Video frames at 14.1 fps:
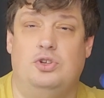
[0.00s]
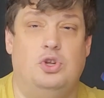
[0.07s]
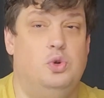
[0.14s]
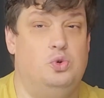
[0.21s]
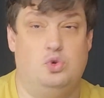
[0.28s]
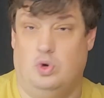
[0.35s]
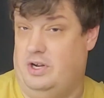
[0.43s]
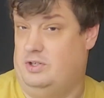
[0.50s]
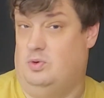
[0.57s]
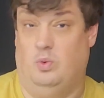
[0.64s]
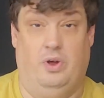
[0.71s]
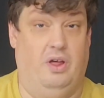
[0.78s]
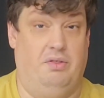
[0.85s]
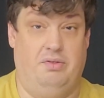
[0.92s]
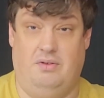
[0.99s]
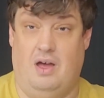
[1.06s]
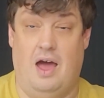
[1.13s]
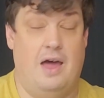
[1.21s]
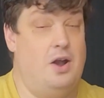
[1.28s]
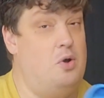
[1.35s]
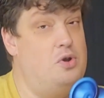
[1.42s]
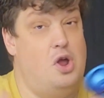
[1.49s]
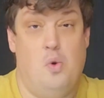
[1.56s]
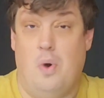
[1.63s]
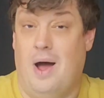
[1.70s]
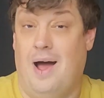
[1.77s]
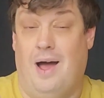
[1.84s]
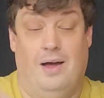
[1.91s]
do tricks with. I don't know
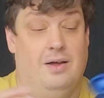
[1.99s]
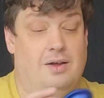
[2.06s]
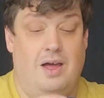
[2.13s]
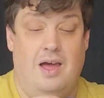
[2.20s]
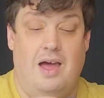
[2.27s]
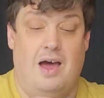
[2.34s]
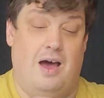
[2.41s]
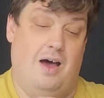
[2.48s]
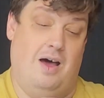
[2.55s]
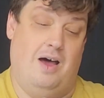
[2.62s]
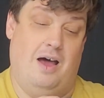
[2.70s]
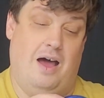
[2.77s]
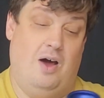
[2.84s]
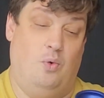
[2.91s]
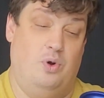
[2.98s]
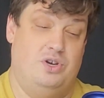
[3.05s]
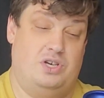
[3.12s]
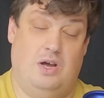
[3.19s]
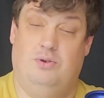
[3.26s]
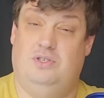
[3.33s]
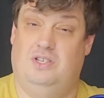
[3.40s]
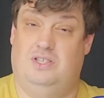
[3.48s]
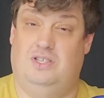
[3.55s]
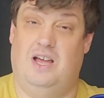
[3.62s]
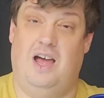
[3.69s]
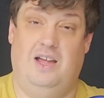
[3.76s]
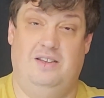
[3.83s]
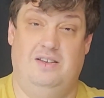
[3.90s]
why. I wish I was a
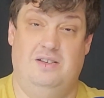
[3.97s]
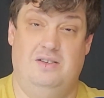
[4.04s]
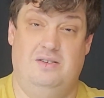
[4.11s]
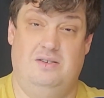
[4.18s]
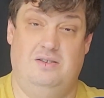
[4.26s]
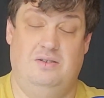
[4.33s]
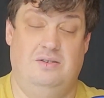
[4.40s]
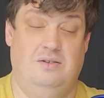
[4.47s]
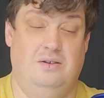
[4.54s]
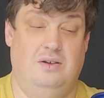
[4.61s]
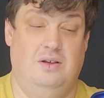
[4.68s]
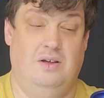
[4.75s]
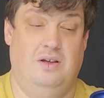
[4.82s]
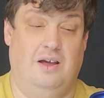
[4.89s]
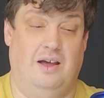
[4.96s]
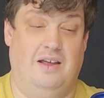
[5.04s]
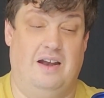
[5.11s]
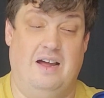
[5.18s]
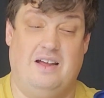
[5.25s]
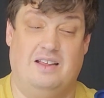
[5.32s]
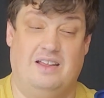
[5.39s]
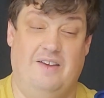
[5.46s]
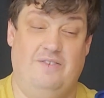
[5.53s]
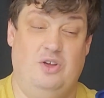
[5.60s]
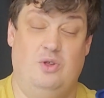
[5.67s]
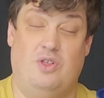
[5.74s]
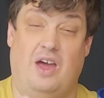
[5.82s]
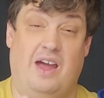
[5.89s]
scientist and I could give
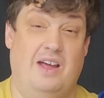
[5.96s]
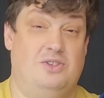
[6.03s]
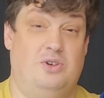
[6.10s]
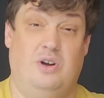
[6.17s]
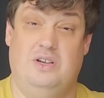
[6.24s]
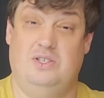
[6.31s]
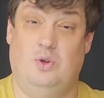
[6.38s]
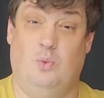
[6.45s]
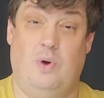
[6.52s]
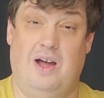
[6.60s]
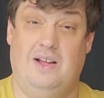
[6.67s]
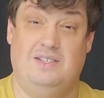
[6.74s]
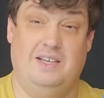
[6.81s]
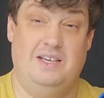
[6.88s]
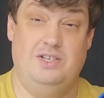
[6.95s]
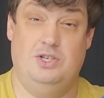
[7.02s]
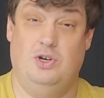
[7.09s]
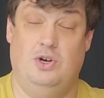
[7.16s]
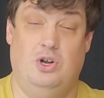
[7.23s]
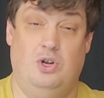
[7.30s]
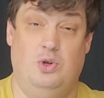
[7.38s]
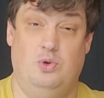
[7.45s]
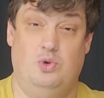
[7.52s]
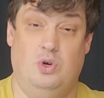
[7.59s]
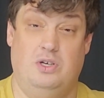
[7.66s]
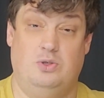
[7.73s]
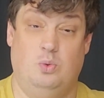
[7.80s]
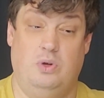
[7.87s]
you the answer as to why it's easier to do
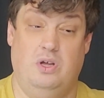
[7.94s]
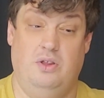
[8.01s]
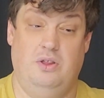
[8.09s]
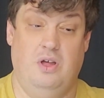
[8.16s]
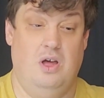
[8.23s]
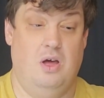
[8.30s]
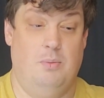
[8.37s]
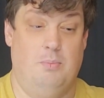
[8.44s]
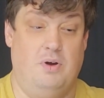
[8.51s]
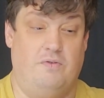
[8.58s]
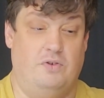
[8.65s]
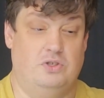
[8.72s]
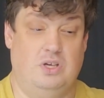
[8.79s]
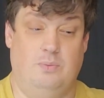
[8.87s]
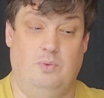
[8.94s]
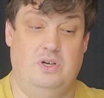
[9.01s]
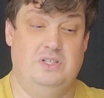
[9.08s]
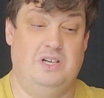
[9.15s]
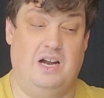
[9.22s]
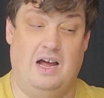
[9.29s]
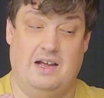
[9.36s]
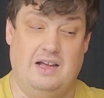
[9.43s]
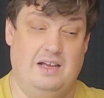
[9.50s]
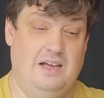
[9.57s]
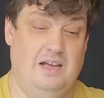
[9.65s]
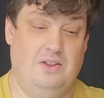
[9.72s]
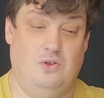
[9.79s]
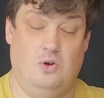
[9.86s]
tricks with, but for some reason I can
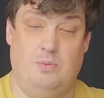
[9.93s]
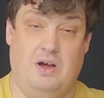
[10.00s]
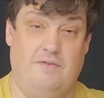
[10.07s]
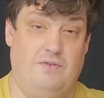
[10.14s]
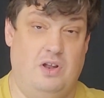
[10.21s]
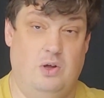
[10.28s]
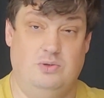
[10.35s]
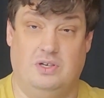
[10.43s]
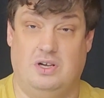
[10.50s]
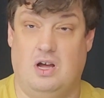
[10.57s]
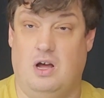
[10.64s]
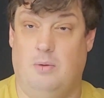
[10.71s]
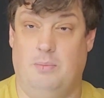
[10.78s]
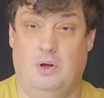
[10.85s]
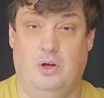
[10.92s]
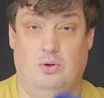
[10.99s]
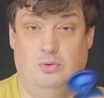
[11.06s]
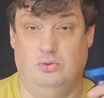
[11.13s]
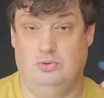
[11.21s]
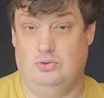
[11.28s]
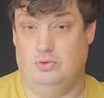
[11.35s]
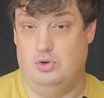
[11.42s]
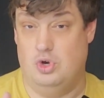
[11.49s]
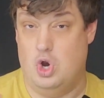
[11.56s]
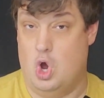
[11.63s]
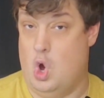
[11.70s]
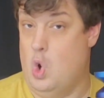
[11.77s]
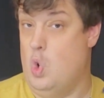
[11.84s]
get through my flows and combos
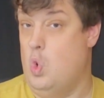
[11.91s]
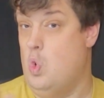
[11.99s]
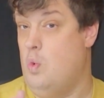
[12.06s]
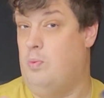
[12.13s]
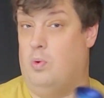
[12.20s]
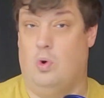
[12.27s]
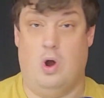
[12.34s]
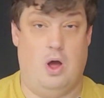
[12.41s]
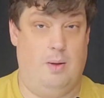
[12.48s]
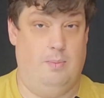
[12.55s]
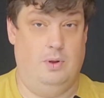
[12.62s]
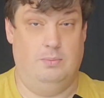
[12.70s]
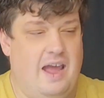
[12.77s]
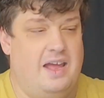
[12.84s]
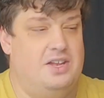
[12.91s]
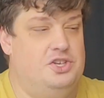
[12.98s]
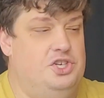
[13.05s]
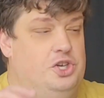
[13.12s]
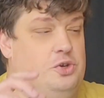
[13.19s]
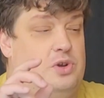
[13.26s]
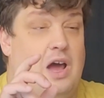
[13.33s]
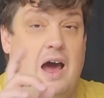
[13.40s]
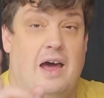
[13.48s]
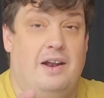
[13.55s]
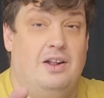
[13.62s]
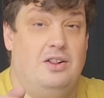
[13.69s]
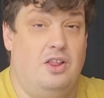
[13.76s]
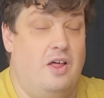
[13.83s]
no problem. And you
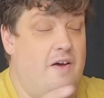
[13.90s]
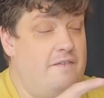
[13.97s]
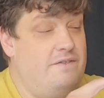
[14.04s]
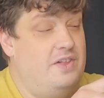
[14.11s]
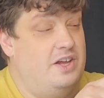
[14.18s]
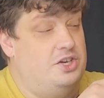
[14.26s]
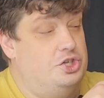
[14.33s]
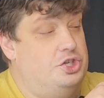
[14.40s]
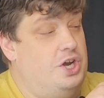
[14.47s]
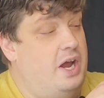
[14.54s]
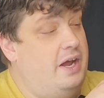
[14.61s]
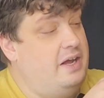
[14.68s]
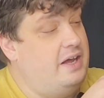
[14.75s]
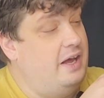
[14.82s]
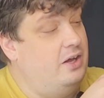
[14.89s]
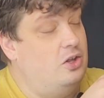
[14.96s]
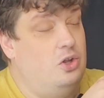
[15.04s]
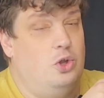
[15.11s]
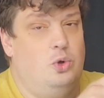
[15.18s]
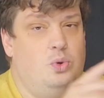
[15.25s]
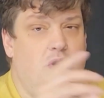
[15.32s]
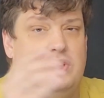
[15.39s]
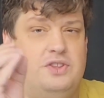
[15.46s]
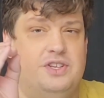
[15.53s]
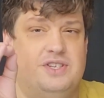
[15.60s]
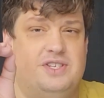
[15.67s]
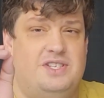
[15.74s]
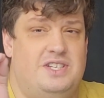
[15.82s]
gotta love that Jake included
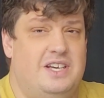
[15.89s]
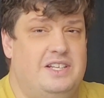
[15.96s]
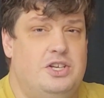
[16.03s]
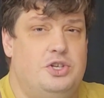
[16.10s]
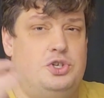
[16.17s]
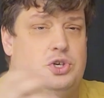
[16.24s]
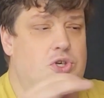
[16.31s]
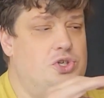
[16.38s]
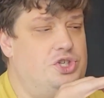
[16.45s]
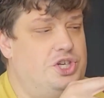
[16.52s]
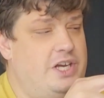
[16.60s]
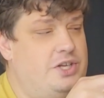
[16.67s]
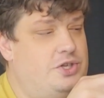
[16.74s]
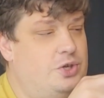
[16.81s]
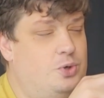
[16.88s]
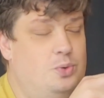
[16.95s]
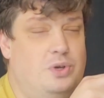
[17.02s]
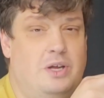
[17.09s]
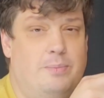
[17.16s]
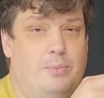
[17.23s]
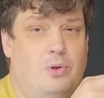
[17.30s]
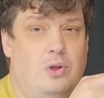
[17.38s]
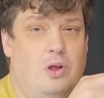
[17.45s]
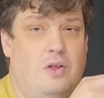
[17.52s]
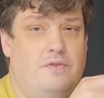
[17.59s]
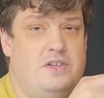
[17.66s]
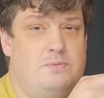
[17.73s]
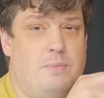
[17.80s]
the signature G2 nipple
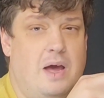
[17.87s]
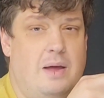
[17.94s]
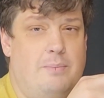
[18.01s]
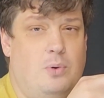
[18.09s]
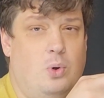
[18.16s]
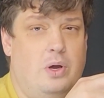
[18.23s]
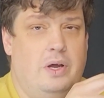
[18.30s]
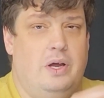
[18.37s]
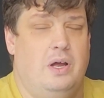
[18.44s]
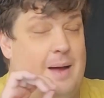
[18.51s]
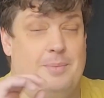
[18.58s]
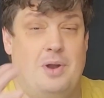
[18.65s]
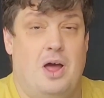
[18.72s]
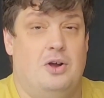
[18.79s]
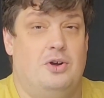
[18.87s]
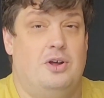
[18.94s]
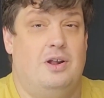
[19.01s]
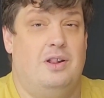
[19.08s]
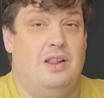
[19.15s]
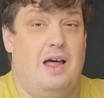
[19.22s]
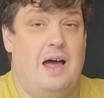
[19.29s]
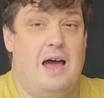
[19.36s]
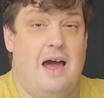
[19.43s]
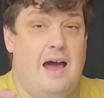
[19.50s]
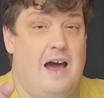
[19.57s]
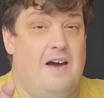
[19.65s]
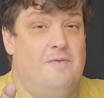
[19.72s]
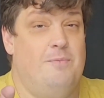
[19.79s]
on this bad boy. I'm not gonna lie,
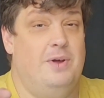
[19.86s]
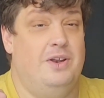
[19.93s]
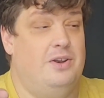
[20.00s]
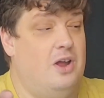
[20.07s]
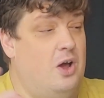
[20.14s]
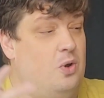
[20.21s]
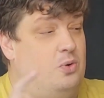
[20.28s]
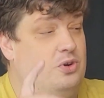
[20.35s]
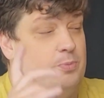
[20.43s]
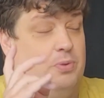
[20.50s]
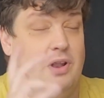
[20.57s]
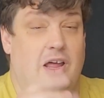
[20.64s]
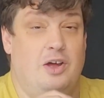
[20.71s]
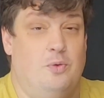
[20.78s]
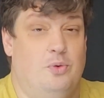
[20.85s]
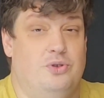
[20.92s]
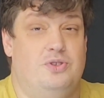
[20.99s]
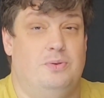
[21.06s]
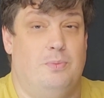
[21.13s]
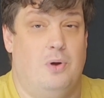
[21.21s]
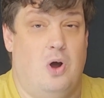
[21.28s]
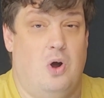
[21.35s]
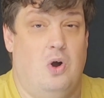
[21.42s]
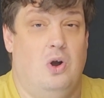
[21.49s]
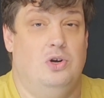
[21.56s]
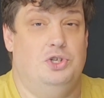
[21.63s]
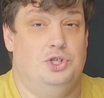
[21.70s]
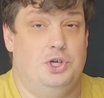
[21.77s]
I've been known to play with some
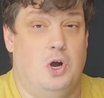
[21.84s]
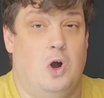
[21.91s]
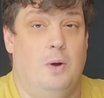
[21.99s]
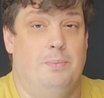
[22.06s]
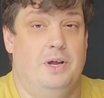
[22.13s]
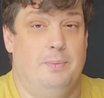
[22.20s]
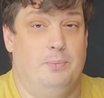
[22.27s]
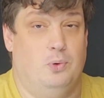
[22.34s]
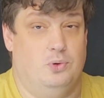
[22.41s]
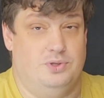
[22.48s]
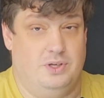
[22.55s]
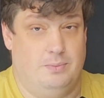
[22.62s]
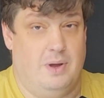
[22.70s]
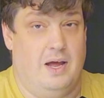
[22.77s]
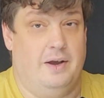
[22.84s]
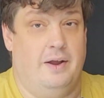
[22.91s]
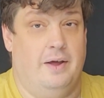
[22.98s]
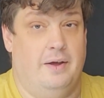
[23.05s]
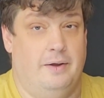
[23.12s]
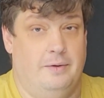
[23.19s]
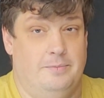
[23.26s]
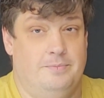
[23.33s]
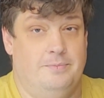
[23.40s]
hard, sharp nipples in my day,